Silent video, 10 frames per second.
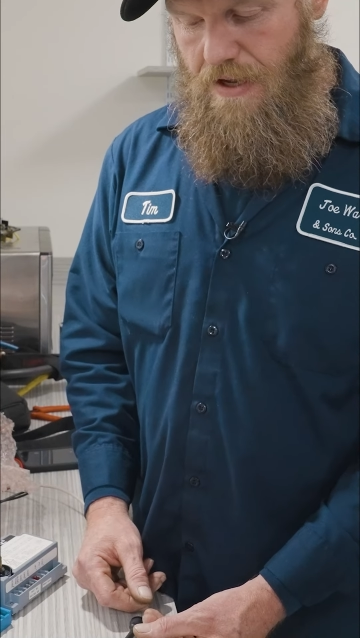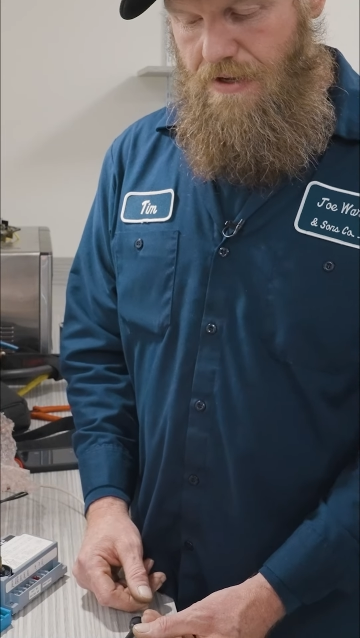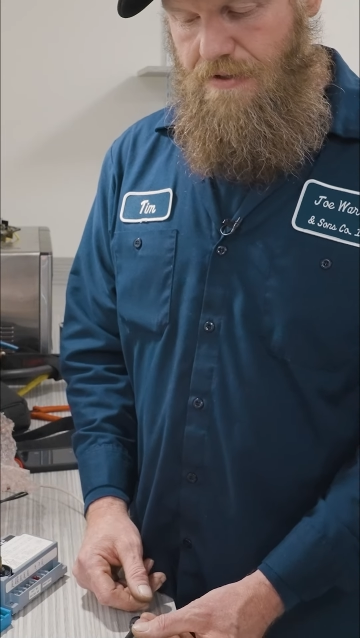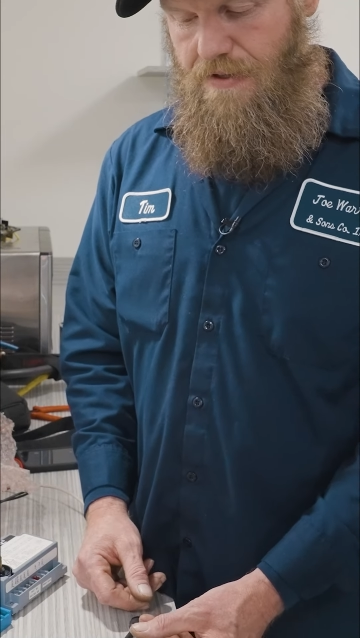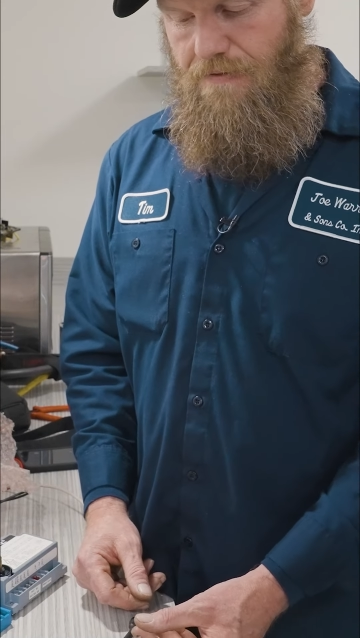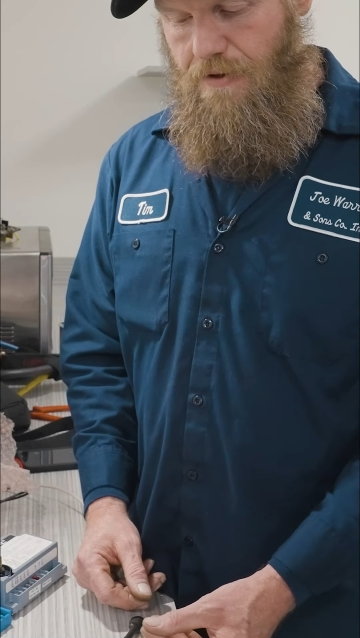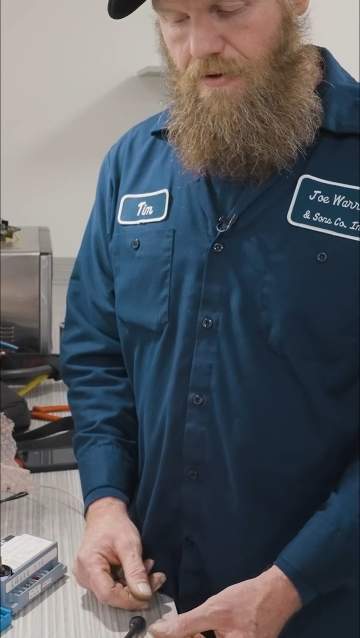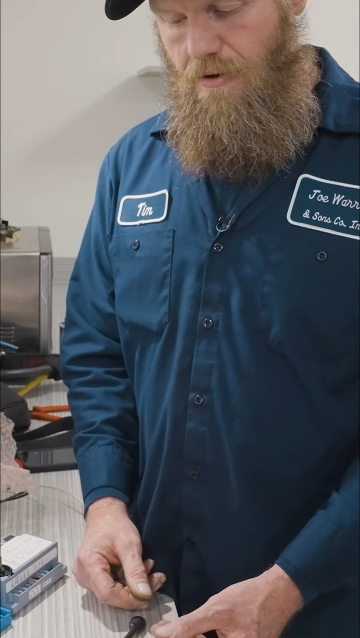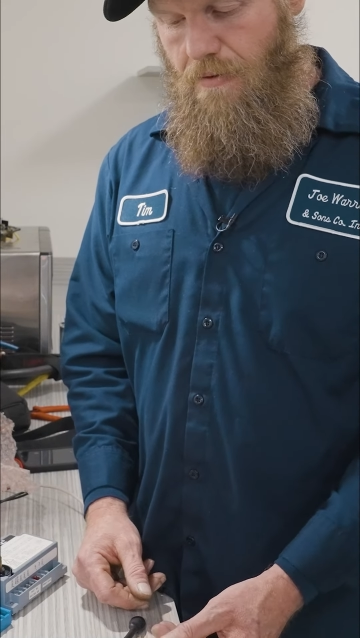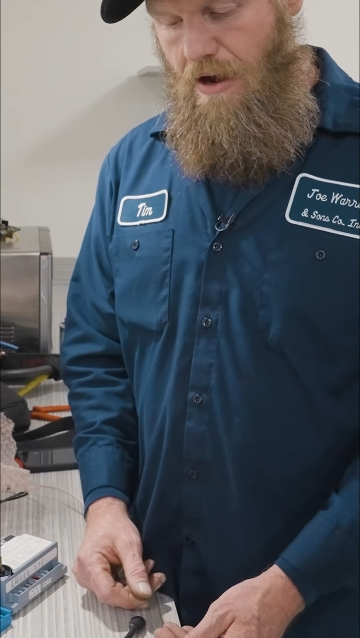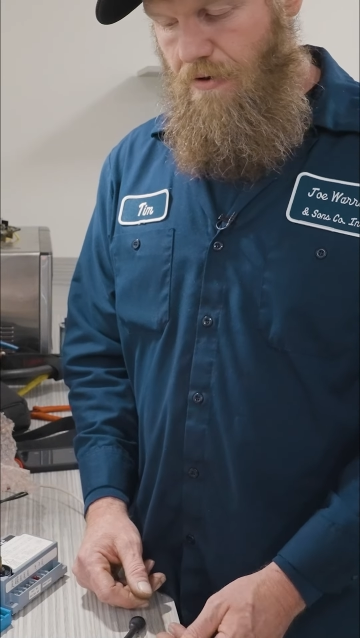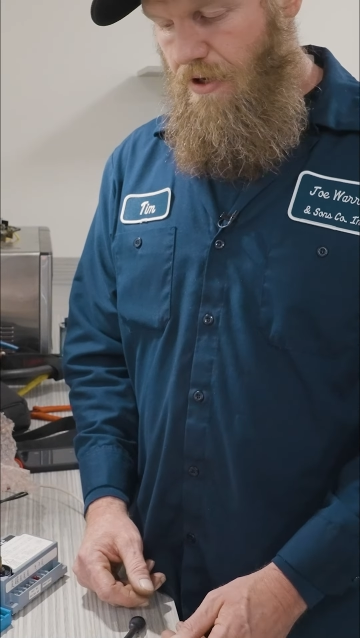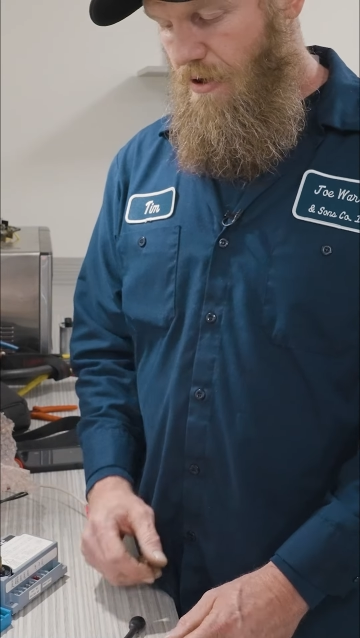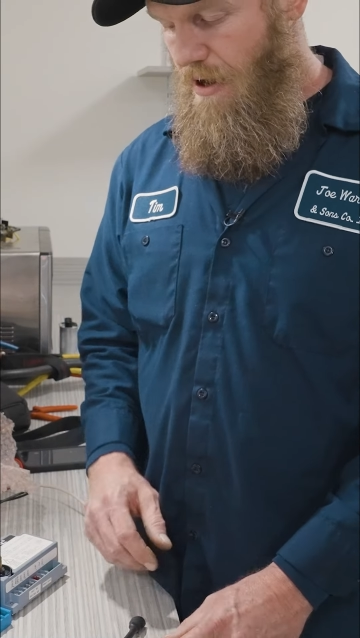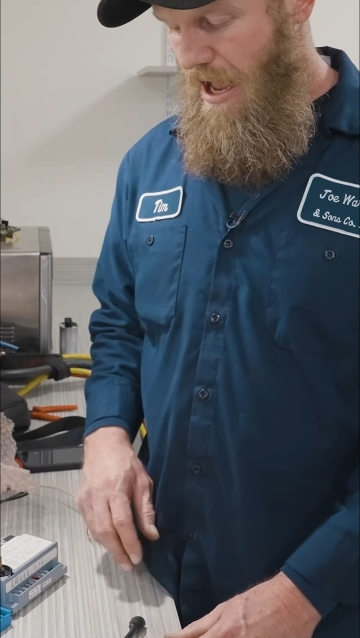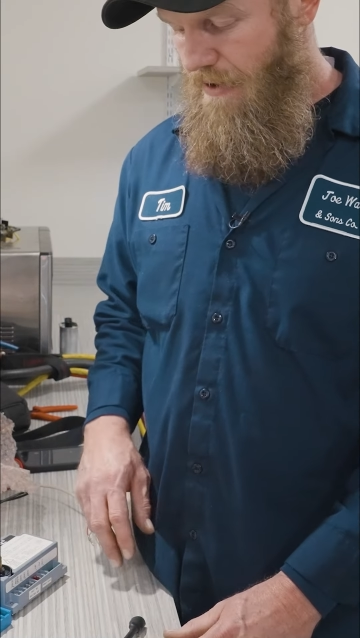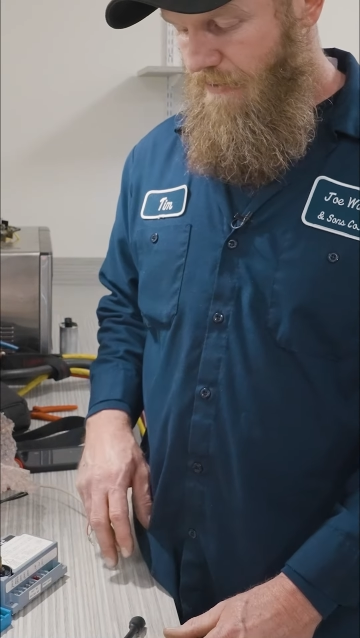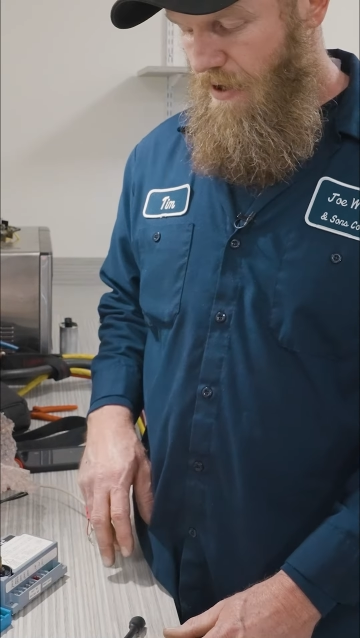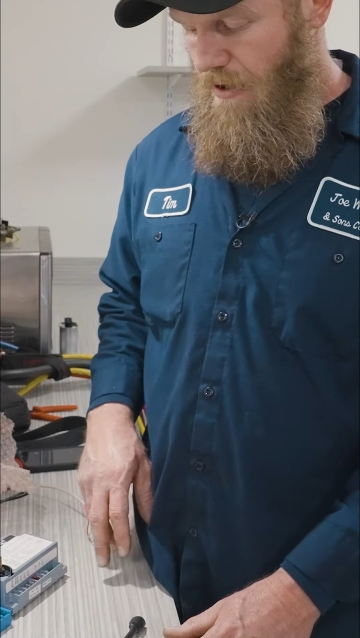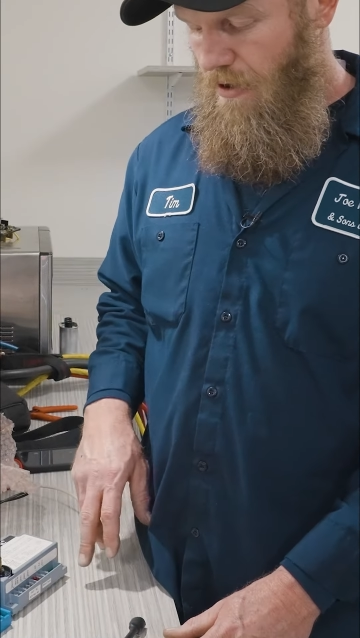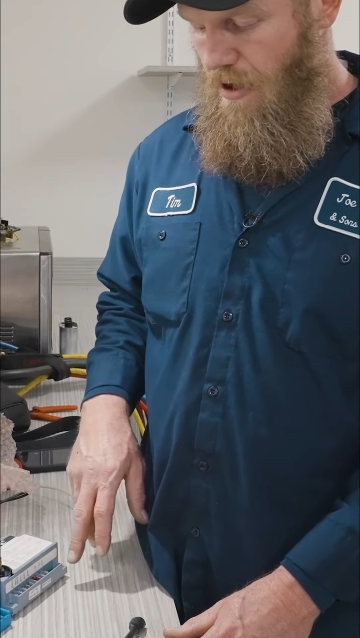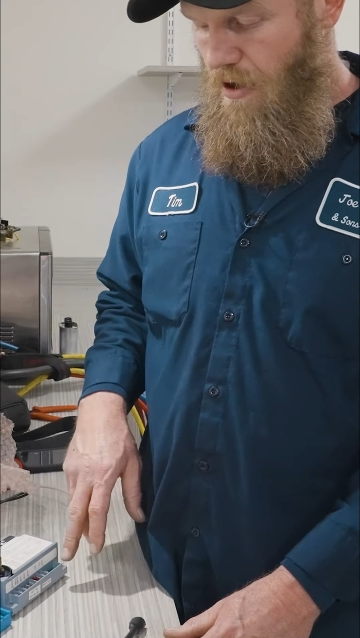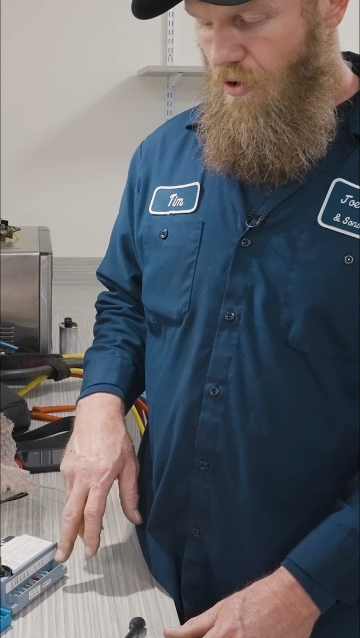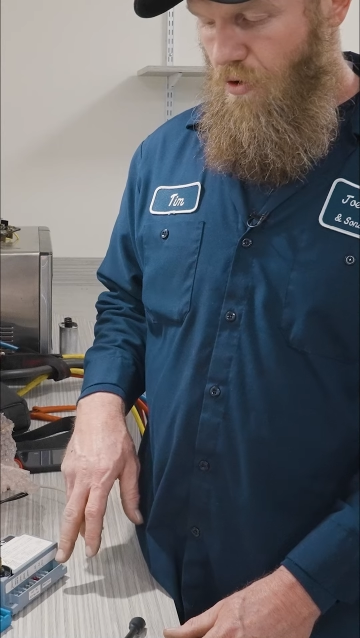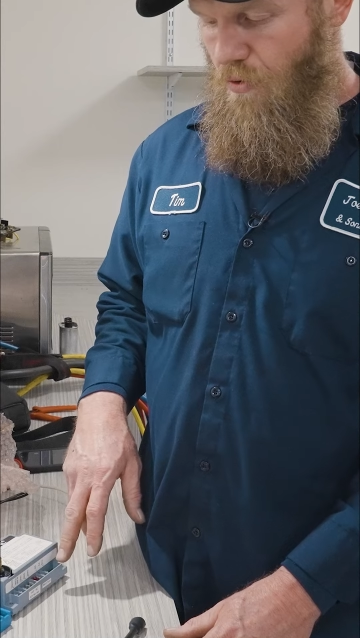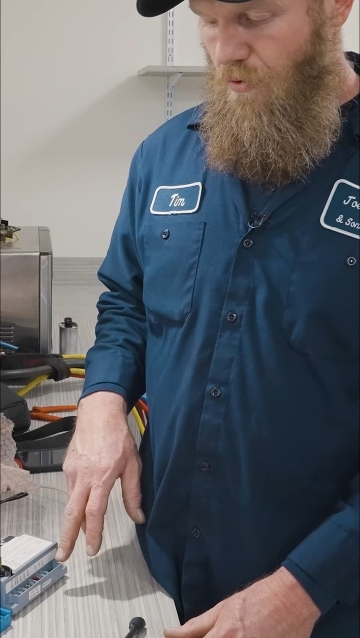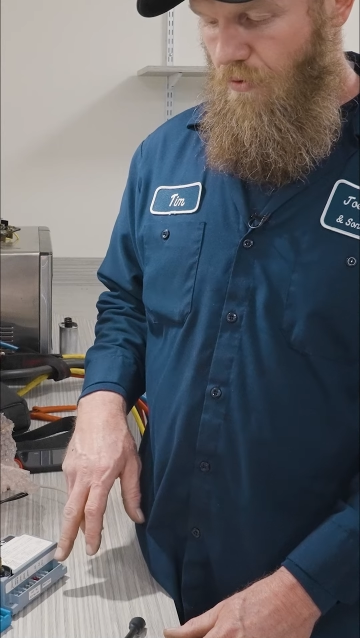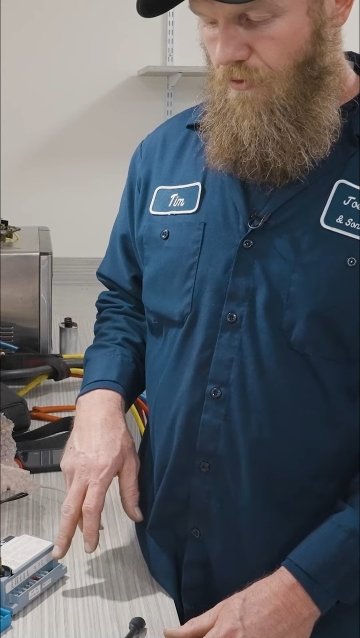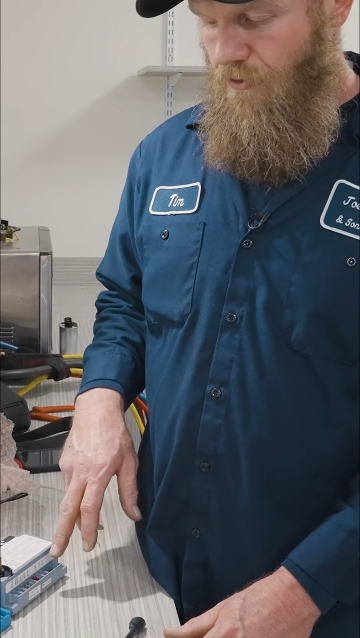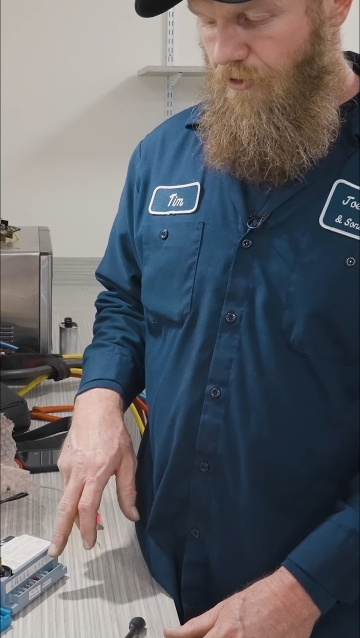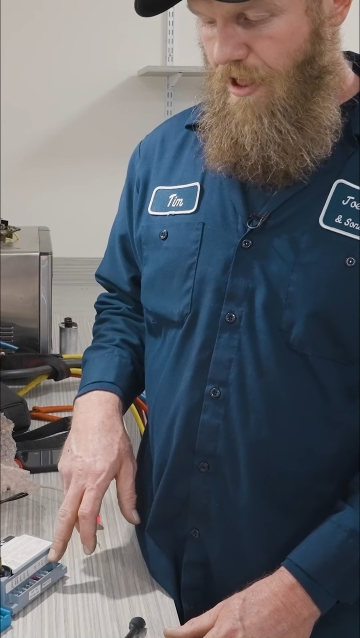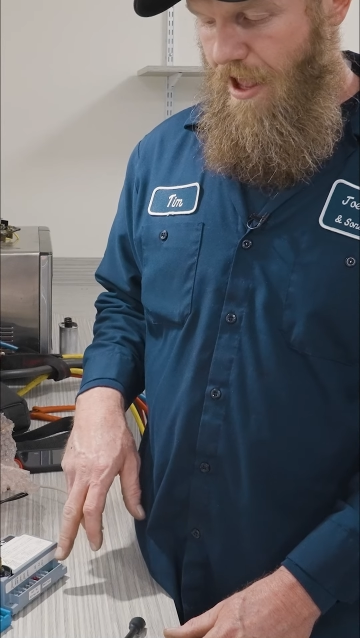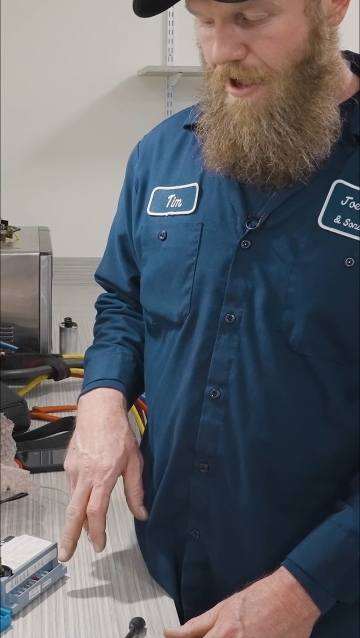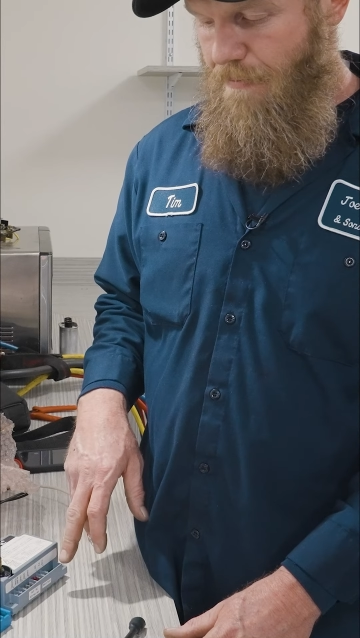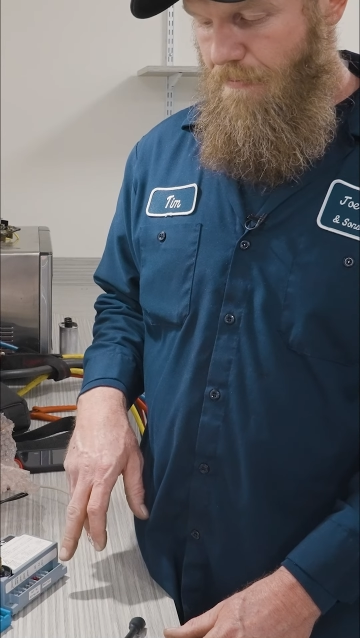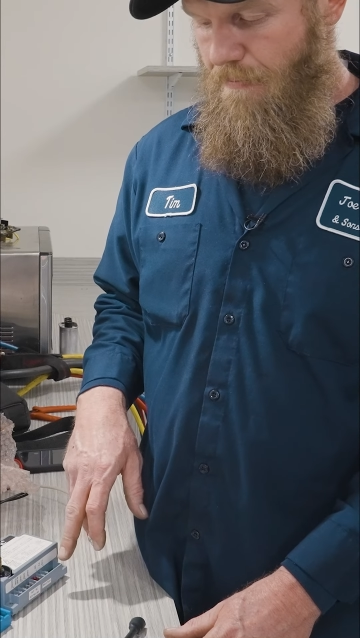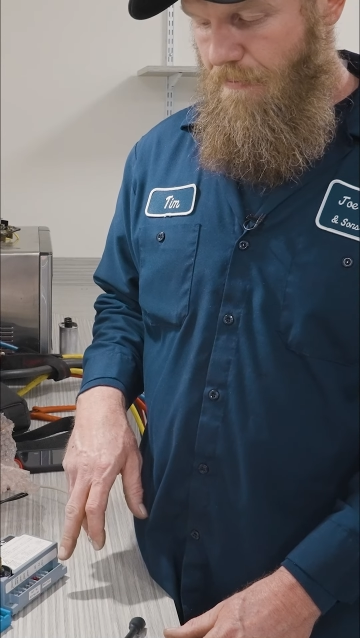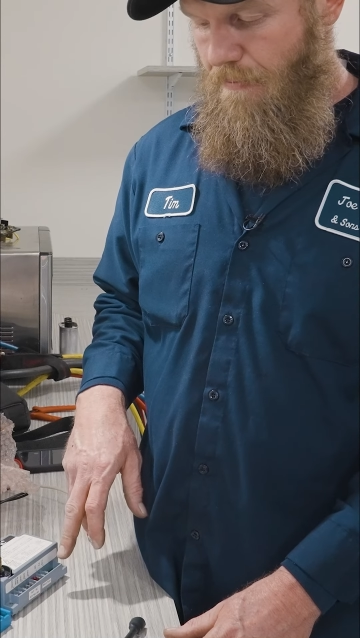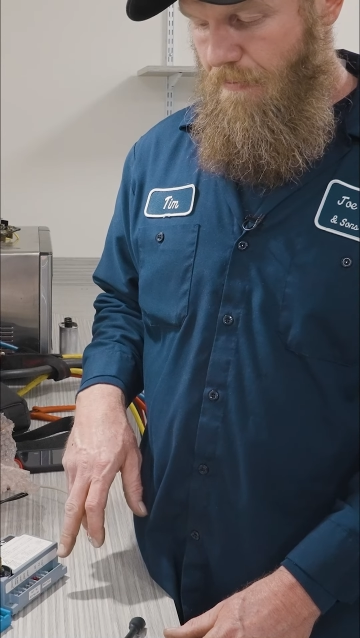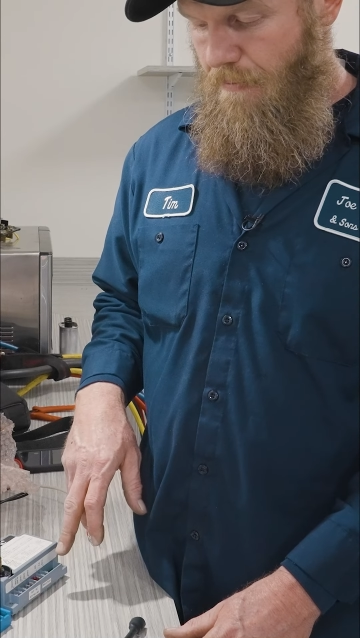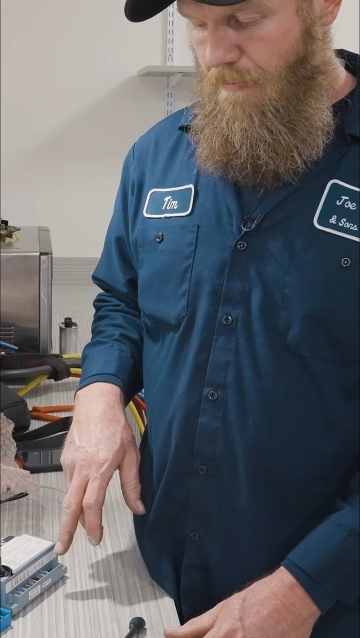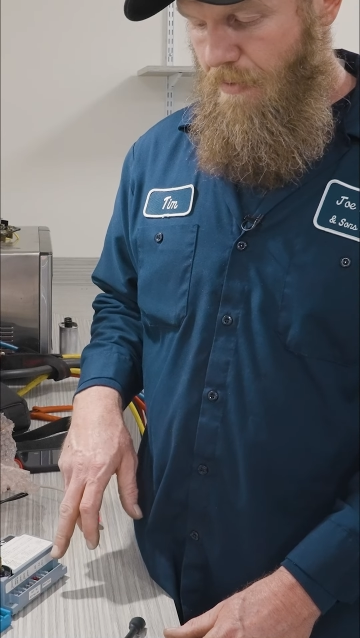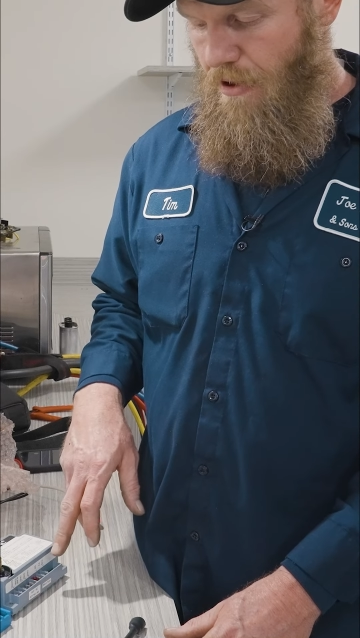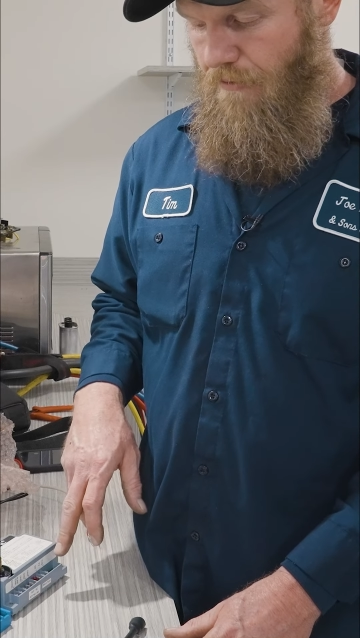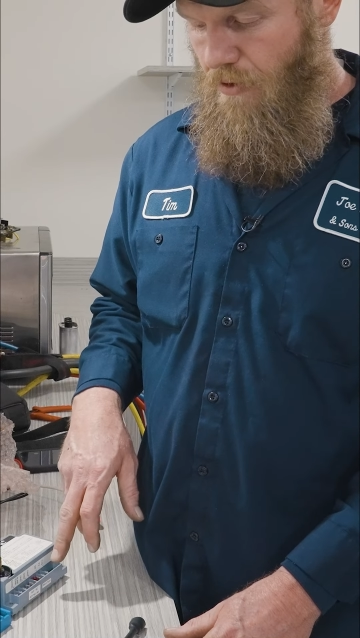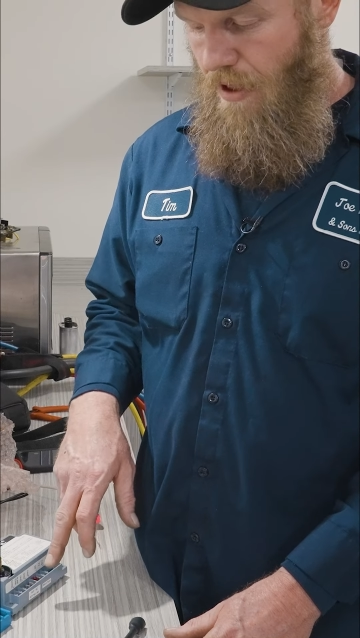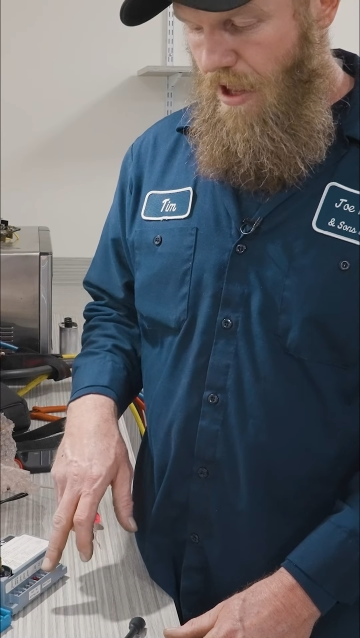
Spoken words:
is if you go out and you're having low flame millivolt